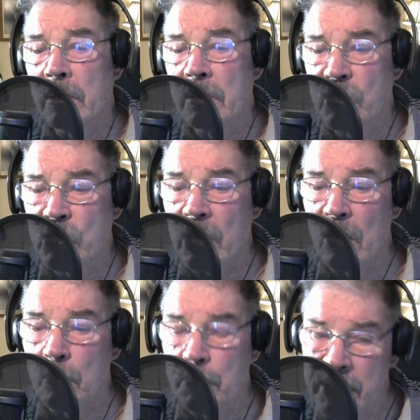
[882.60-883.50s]

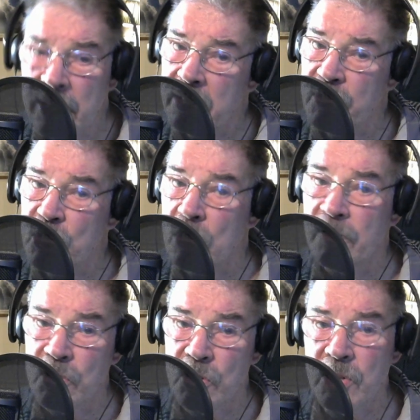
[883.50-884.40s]
Child Protective
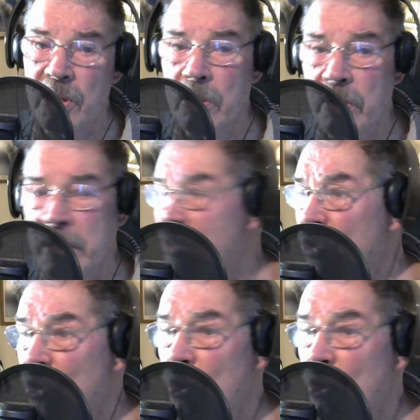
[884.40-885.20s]
Services here in Sonoma